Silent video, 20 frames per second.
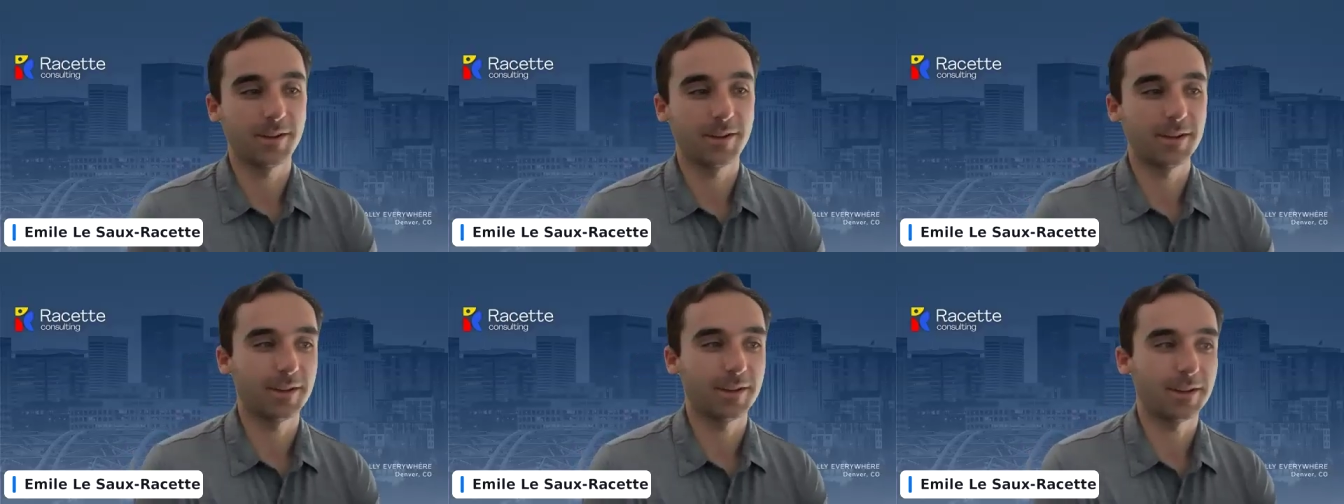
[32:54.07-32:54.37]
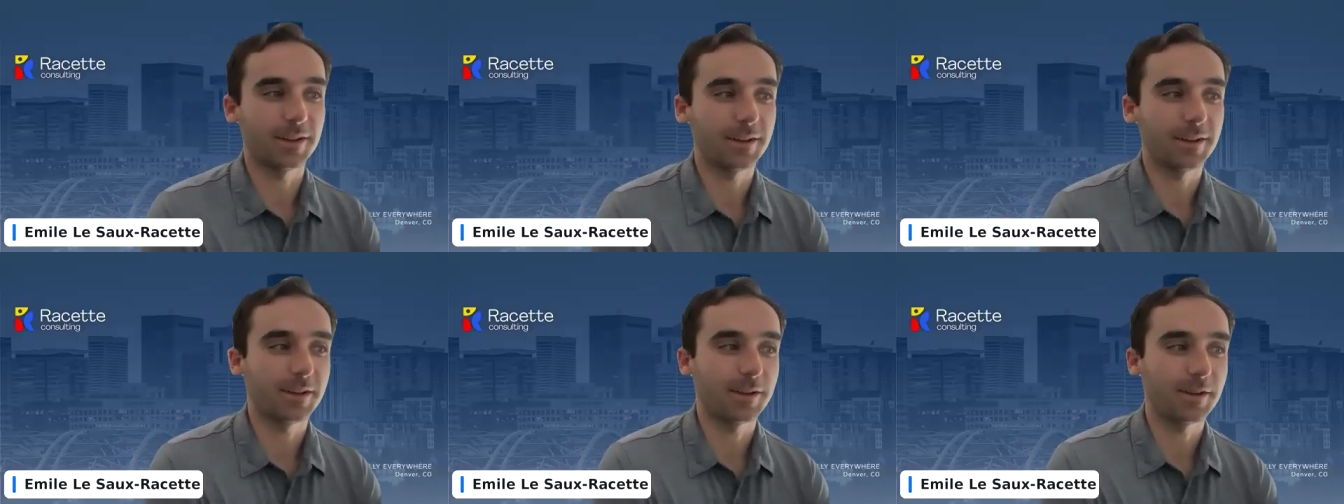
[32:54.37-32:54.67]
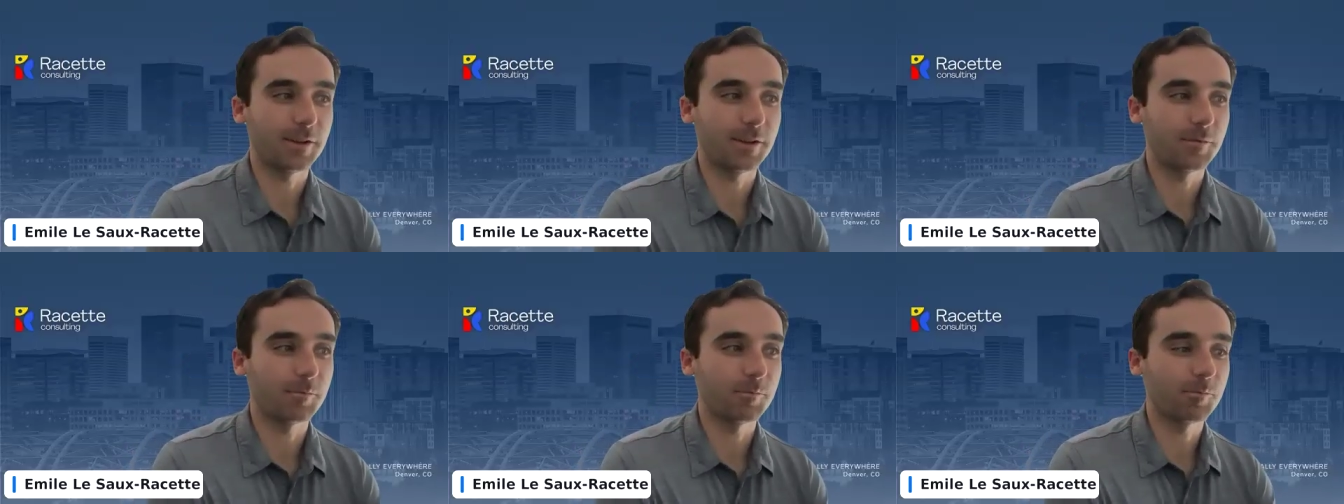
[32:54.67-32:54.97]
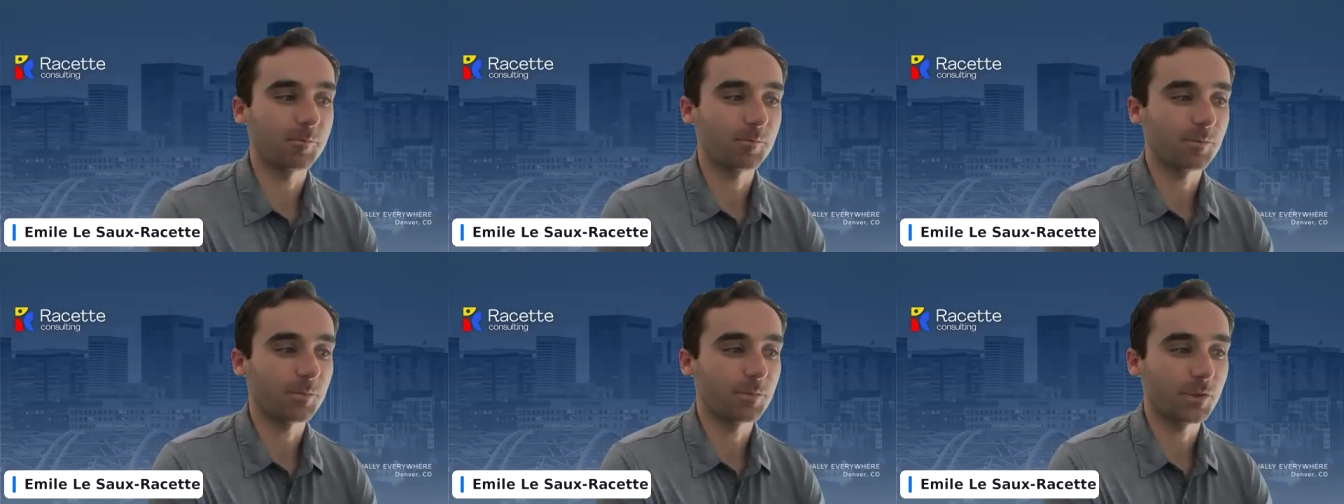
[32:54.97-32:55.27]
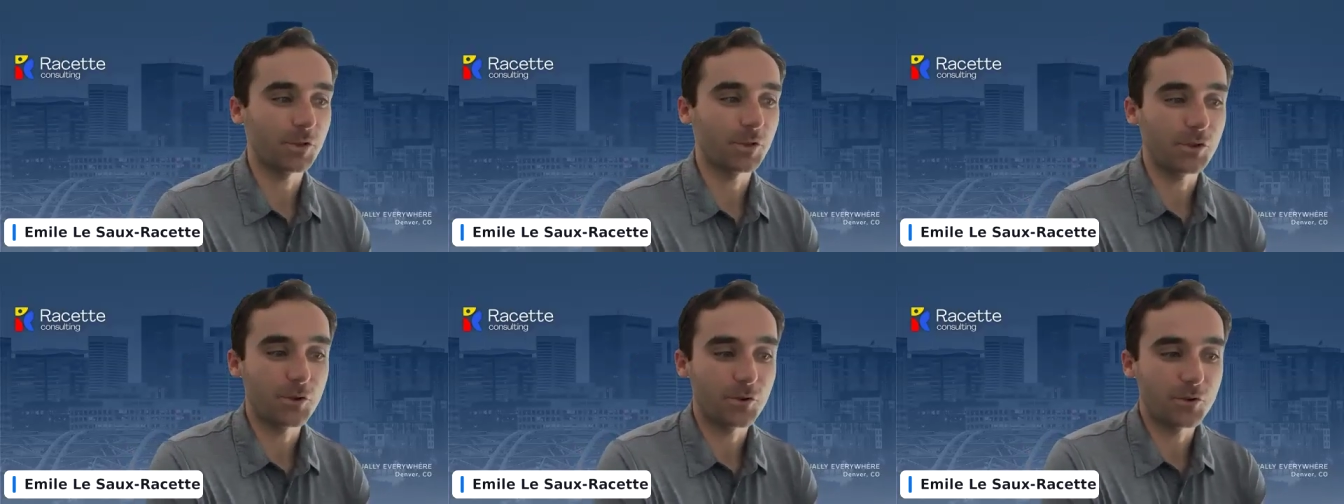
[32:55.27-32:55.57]

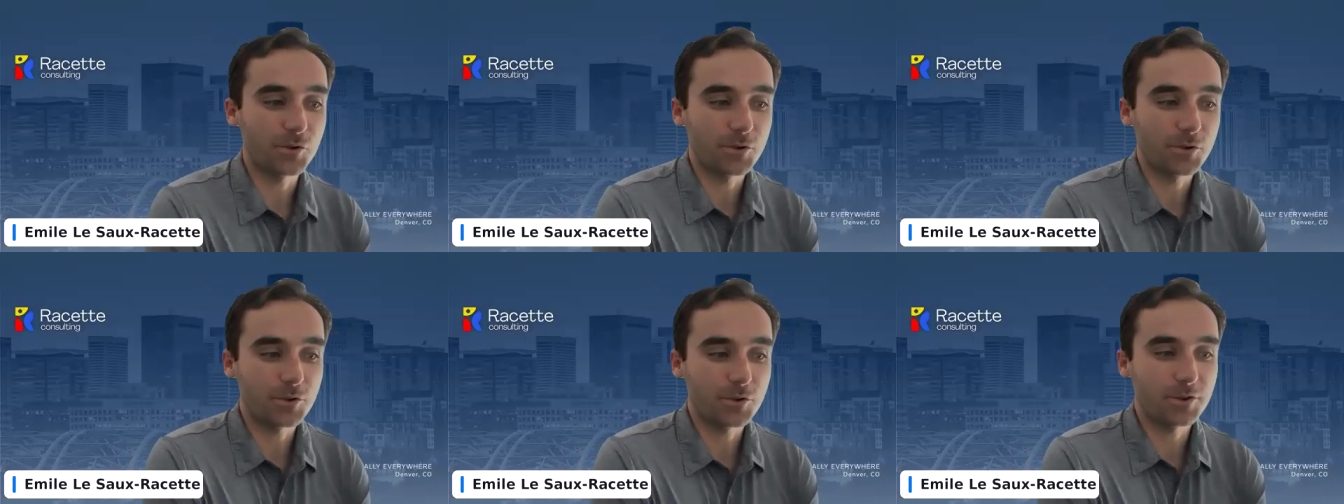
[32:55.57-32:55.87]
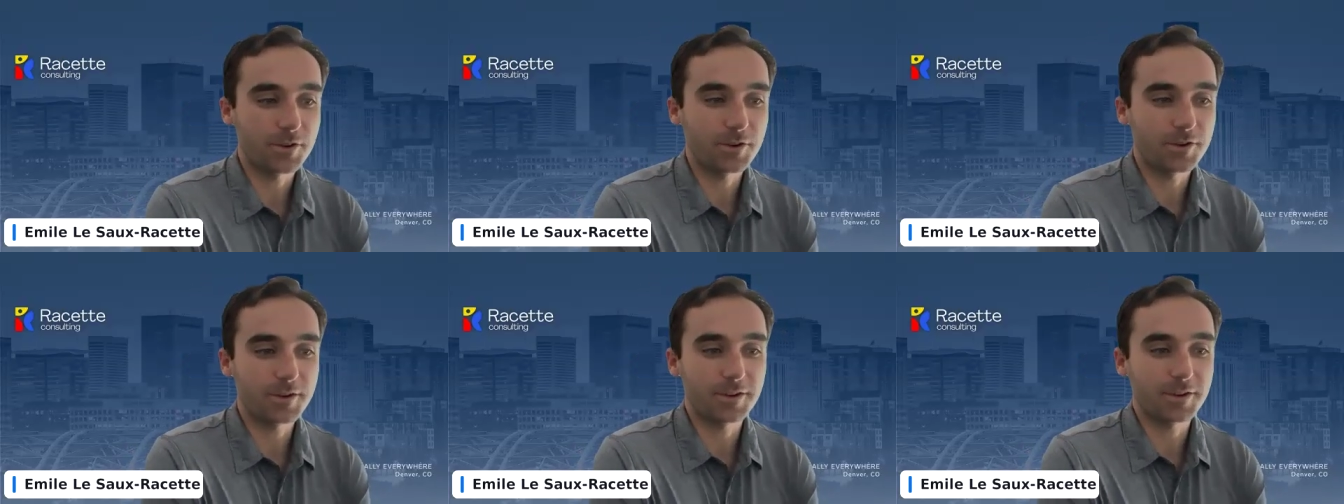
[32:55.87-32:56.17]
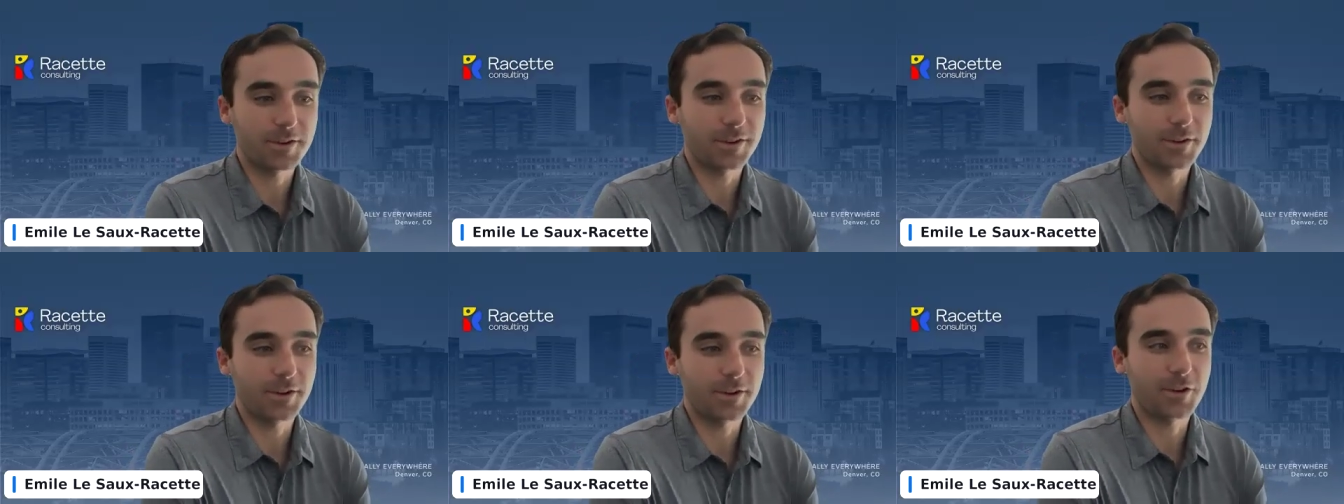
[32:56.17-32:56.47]
you're